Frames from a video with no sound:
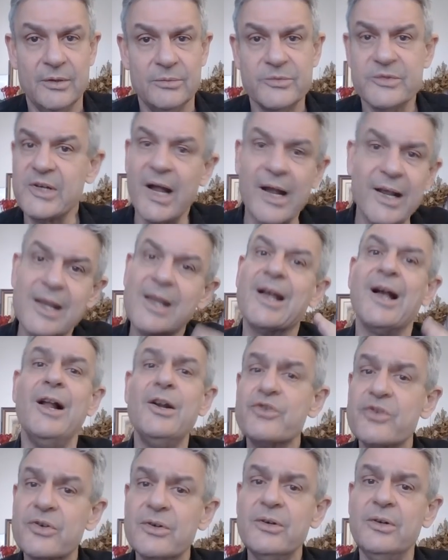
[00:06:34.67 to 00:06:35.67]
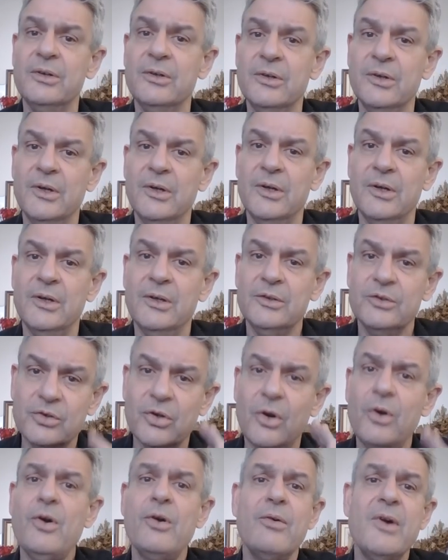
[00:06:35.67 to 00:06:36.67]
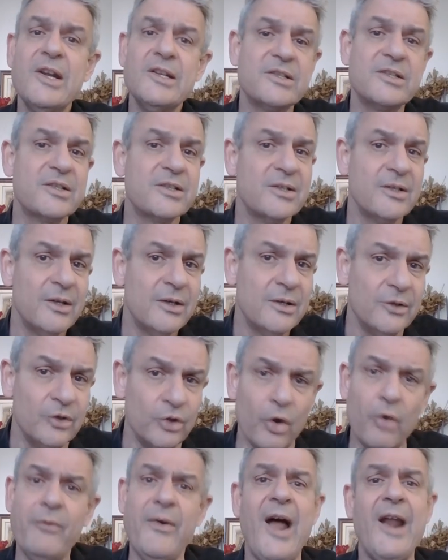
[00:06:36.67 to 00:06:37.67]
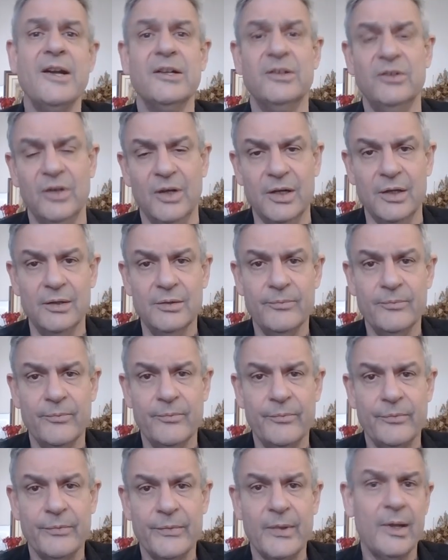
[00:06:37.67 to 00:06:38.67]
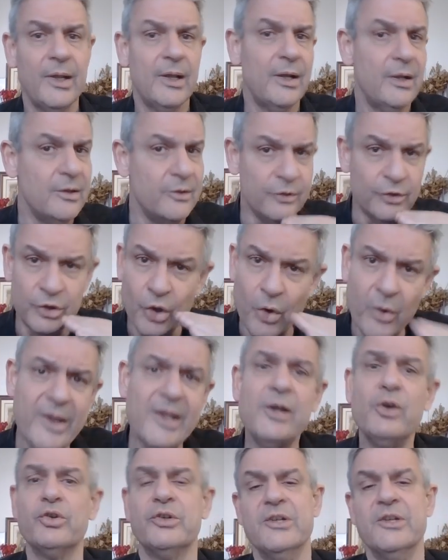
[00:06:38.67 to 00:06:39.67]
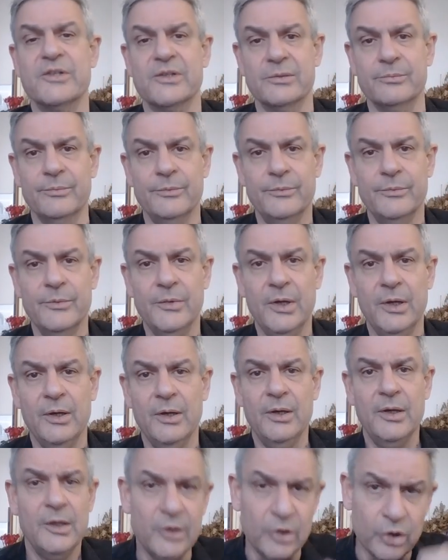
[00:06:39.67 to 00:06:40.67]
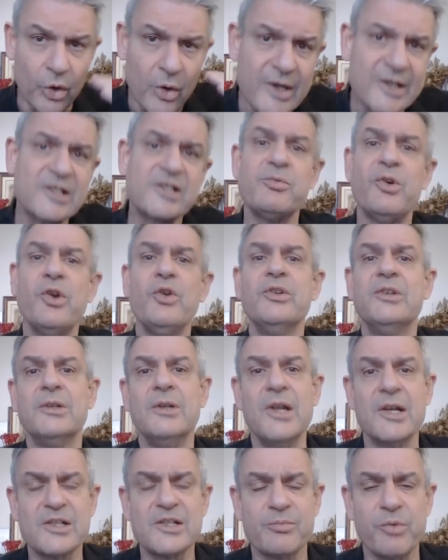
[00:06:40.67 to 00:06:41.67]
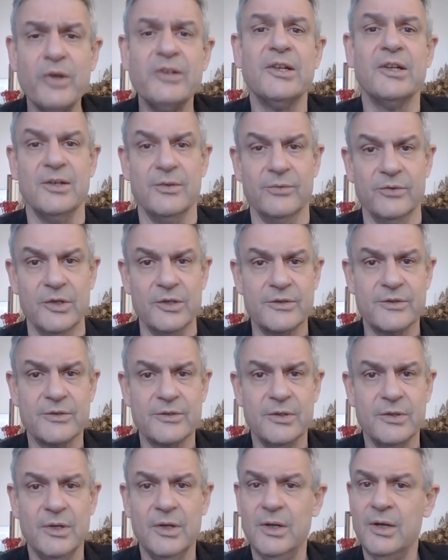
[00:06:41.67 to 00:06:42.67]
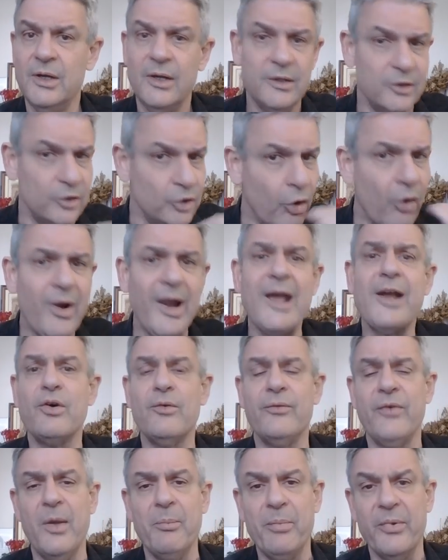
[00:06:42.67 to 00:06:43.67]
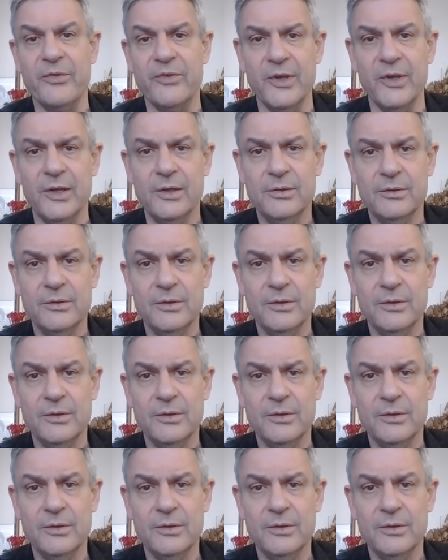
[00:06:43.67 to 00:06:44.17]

The agriculture tolerates no vanity, no egotism, no exploit exploitativeness, no lack of empathy.